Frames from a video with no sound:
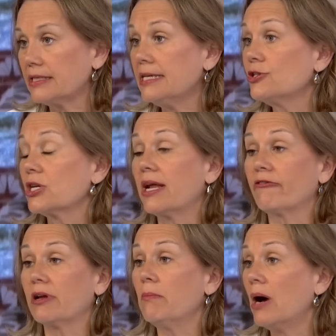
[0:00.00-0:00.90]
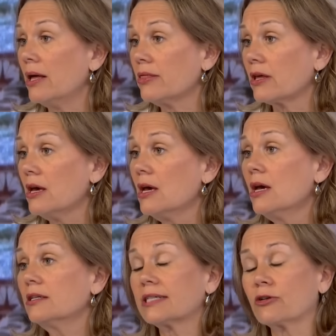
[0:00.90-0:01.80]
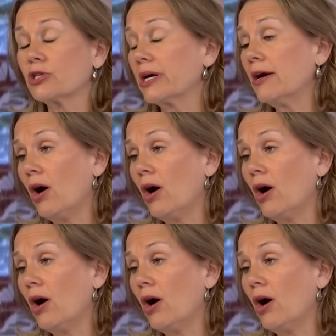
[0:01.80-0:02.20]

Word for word: Each and every month, Secretary